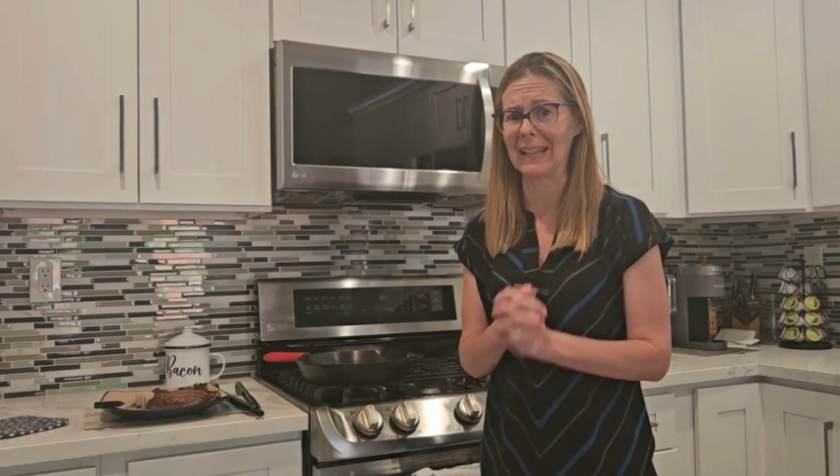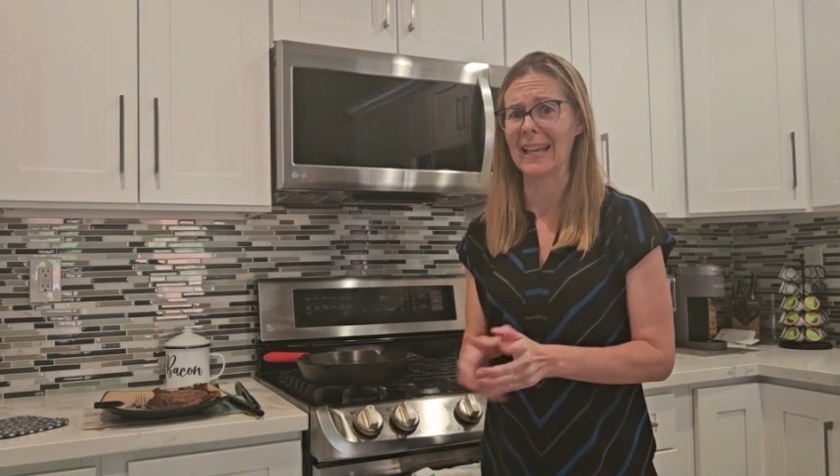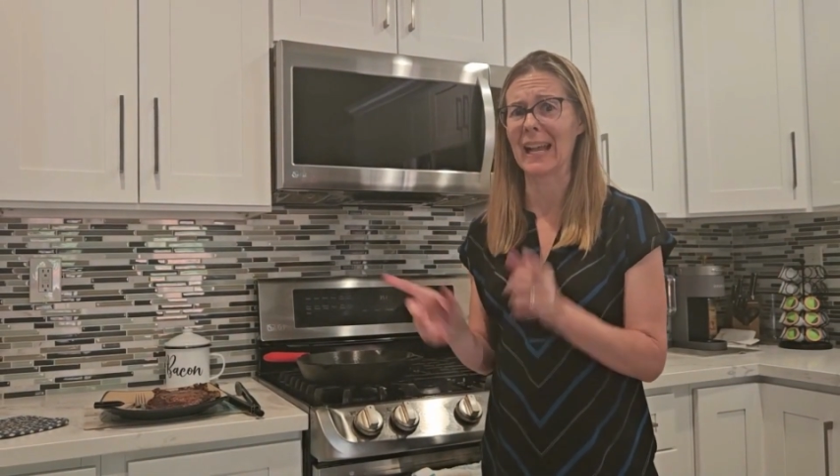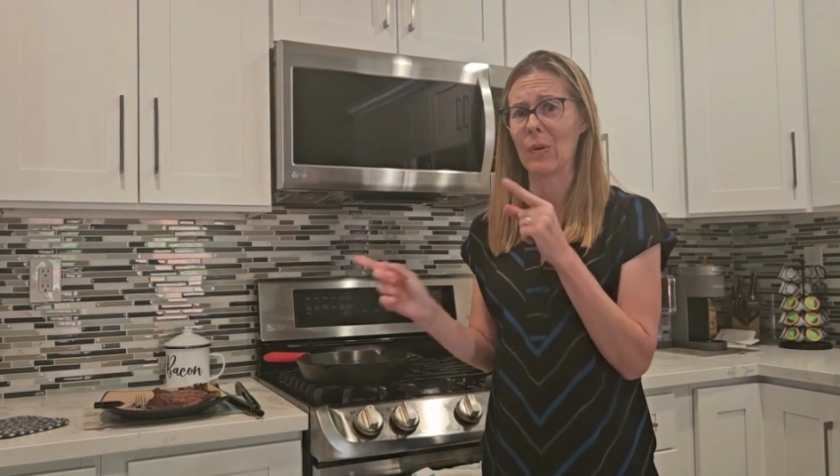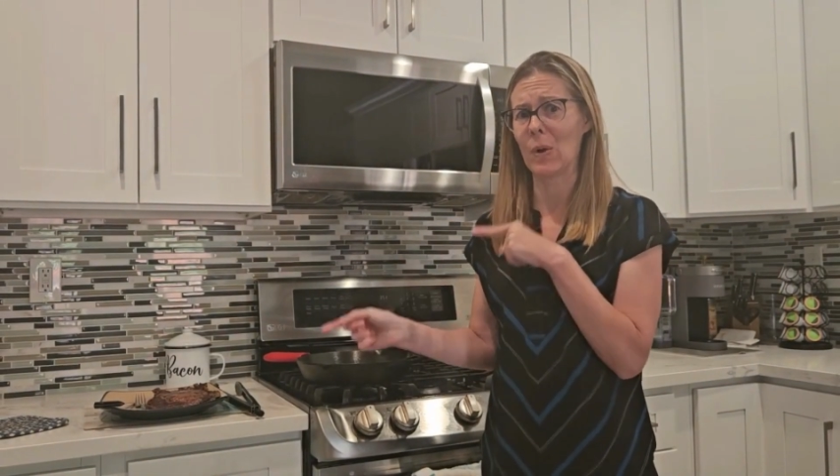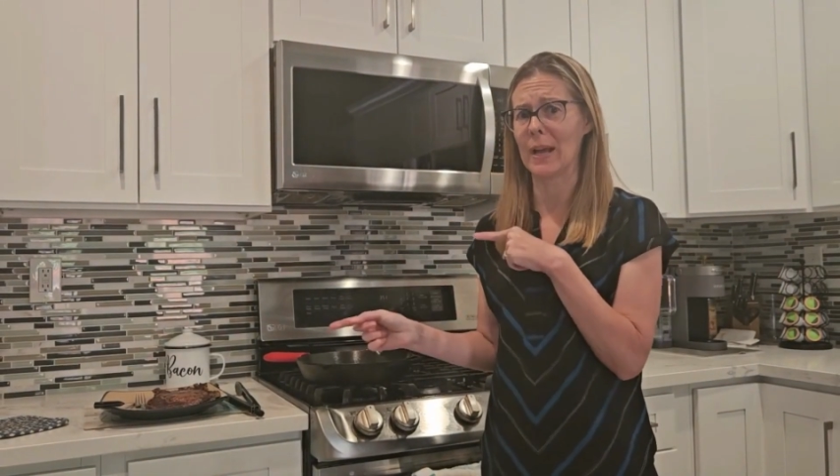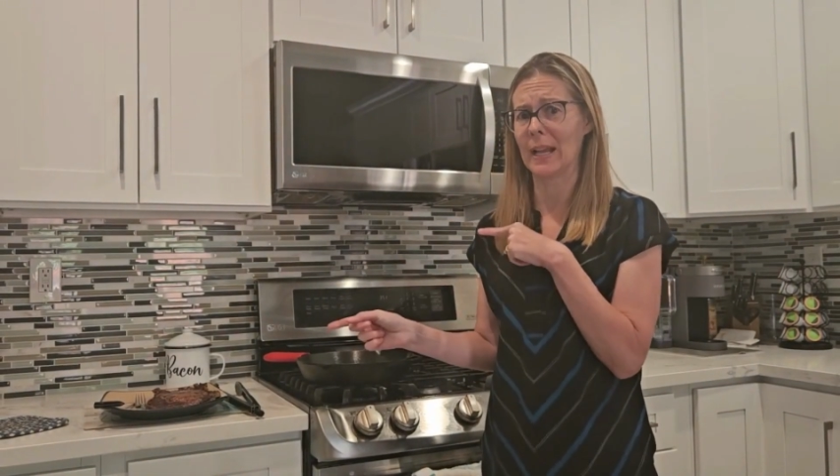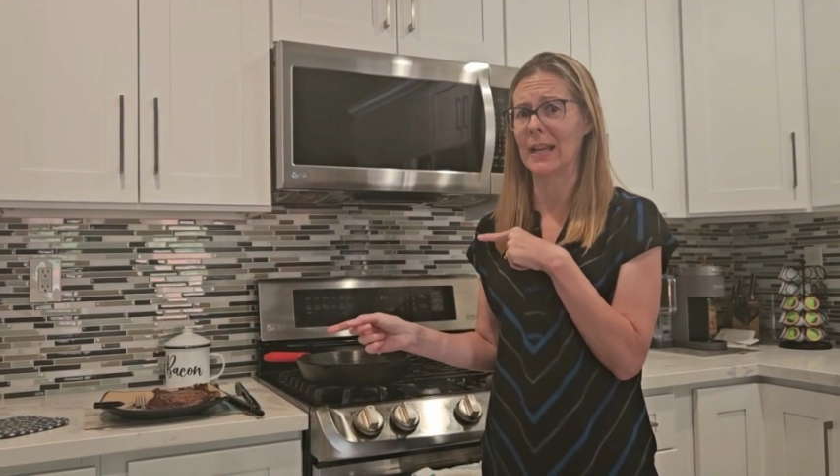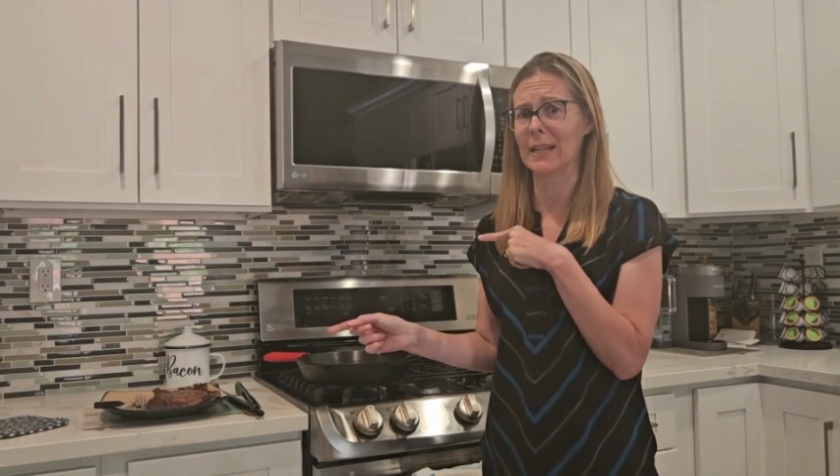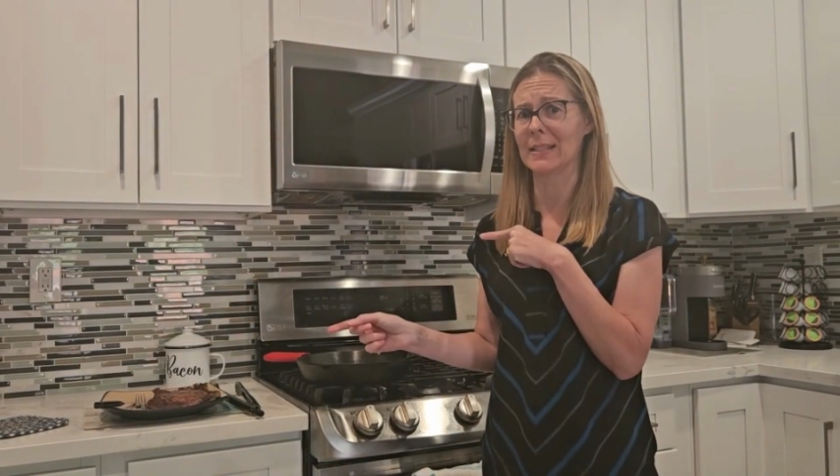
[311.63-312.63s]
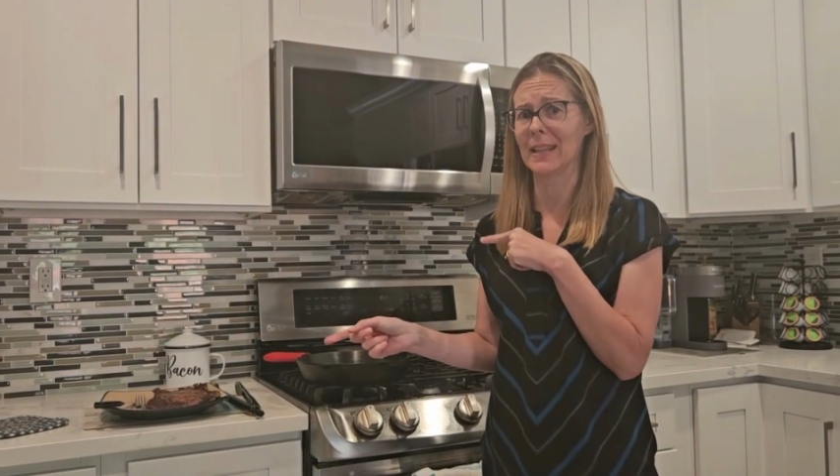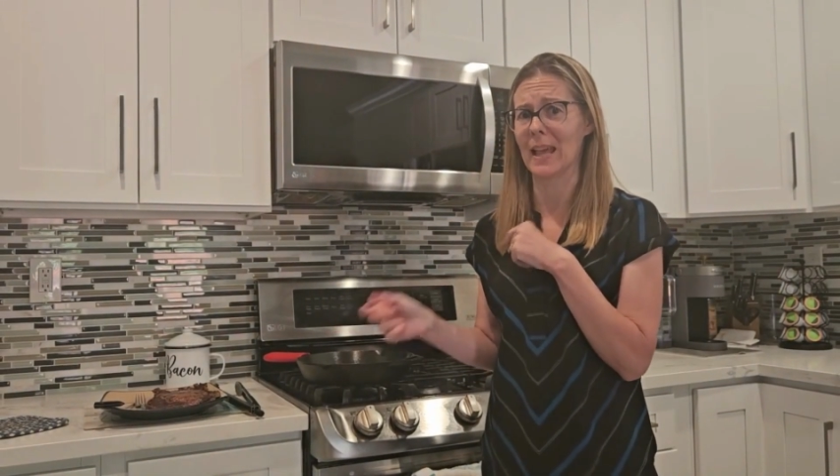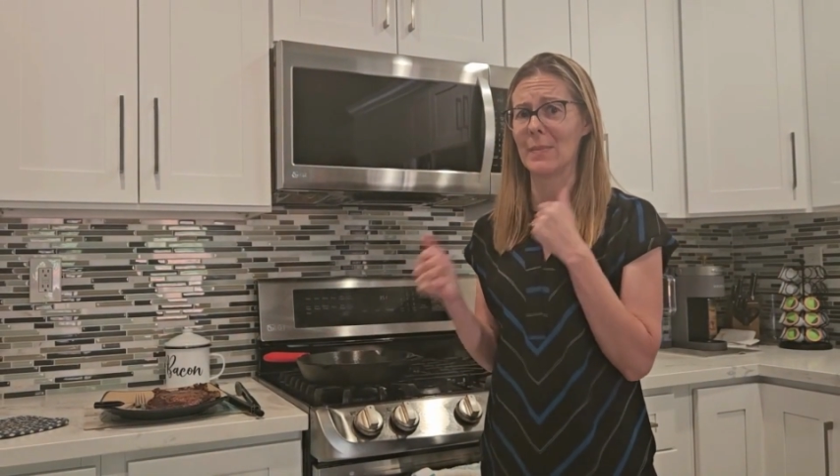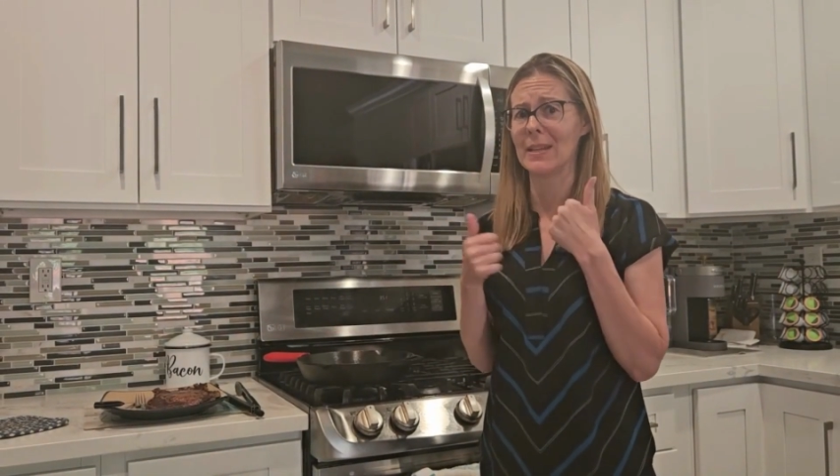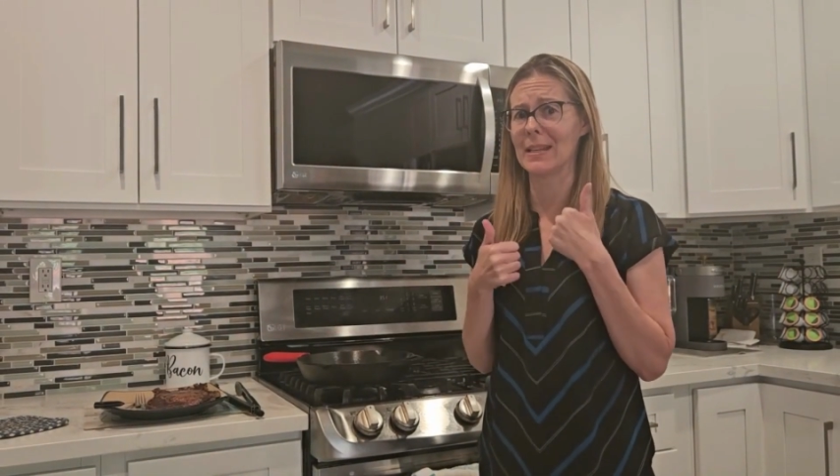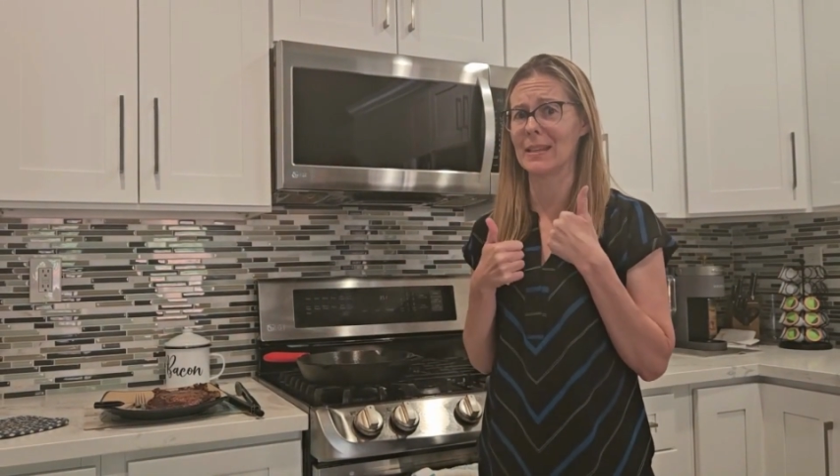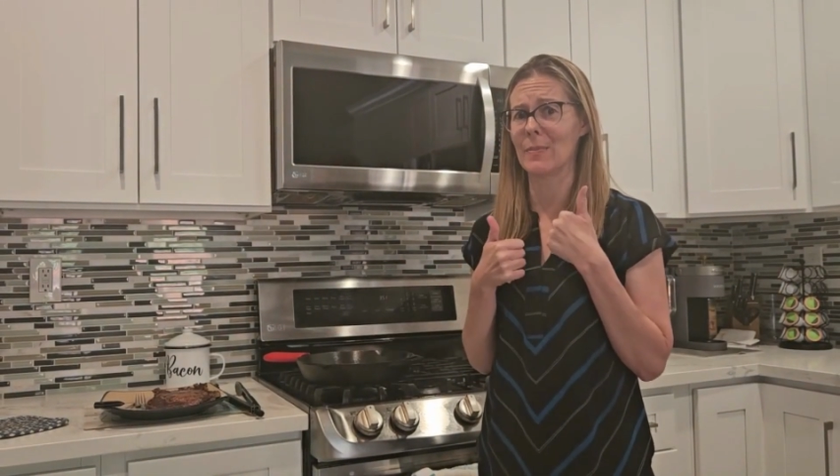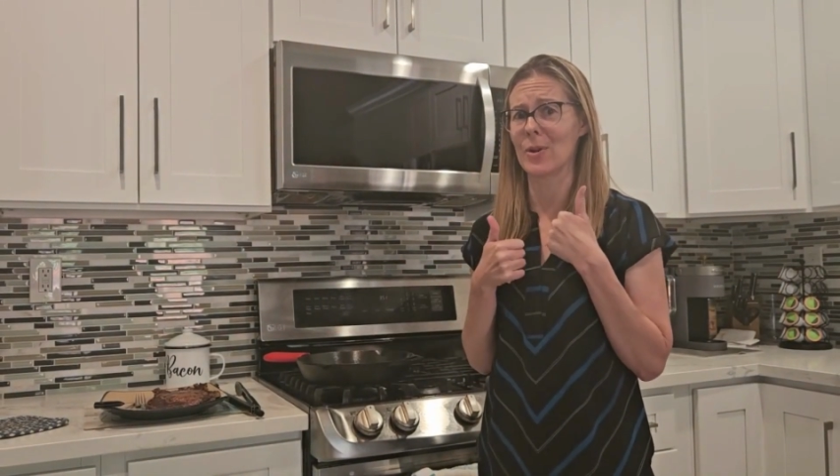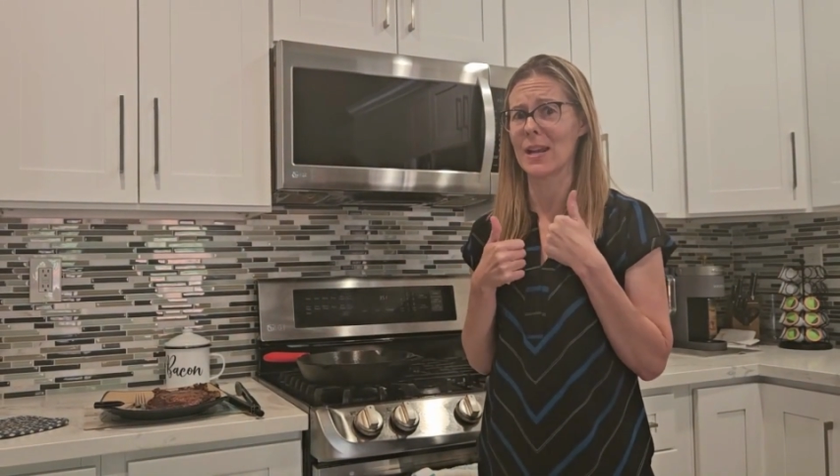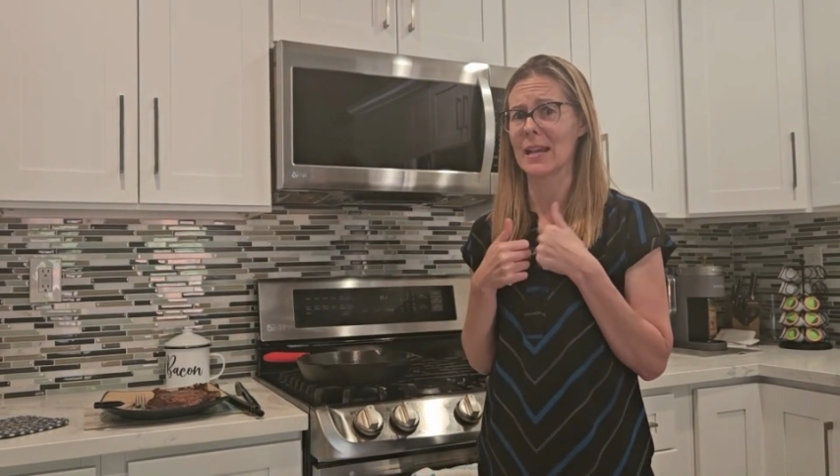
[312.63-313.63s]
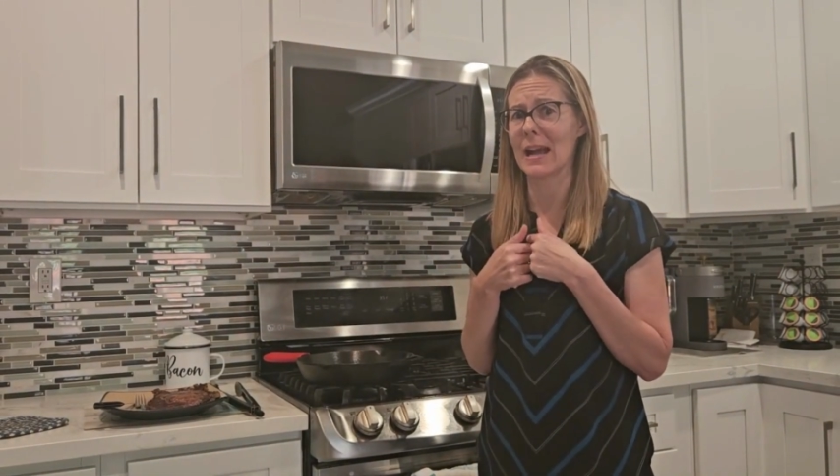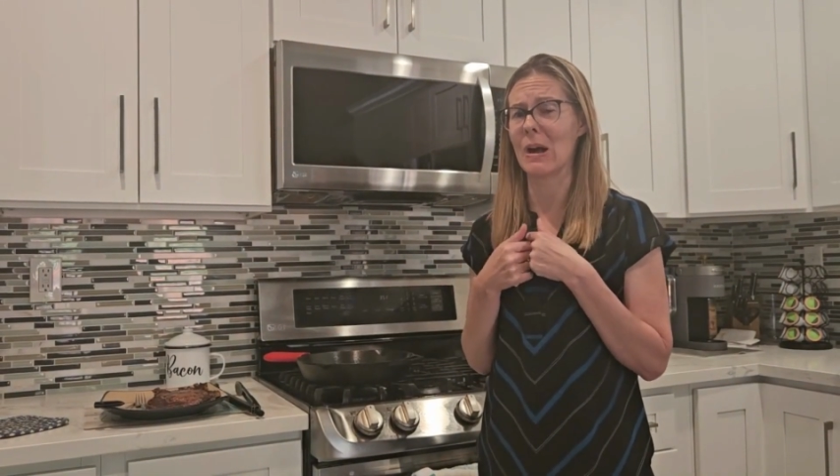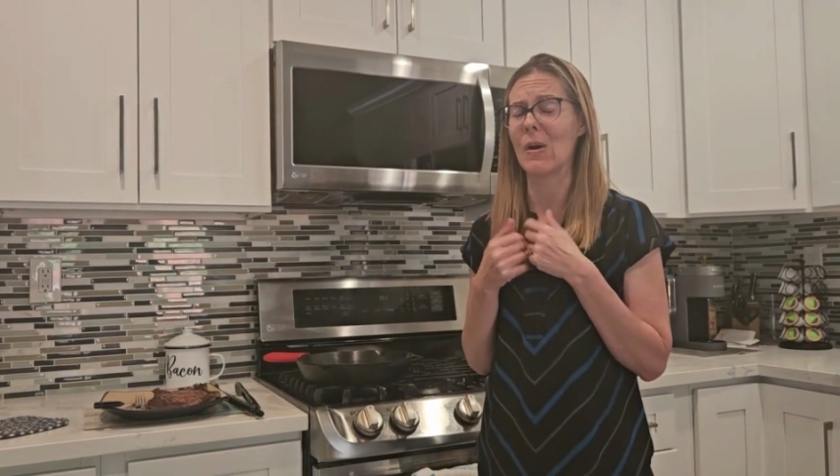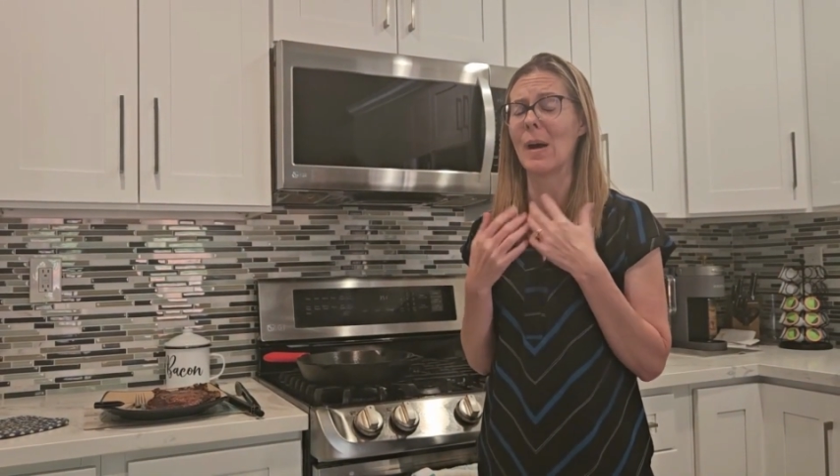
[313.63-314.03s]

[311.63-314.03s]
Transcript: Like, I want to cut into them and eat them right now.